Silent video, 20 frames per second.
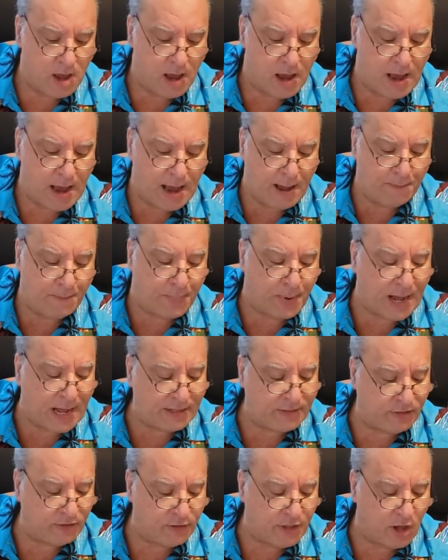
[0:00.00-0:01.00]

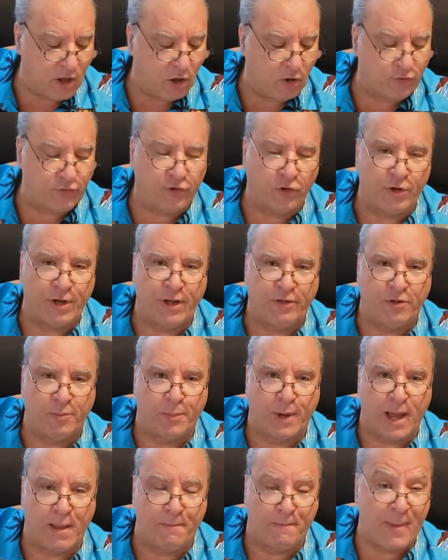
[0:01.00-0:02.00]
But they also need to
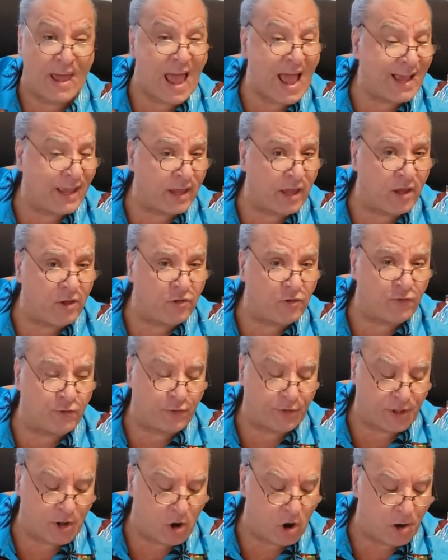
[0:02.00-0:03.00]
buy baggage
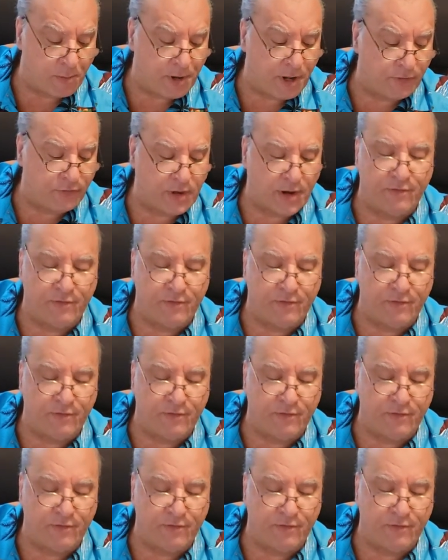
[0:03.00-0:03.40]
for the armies.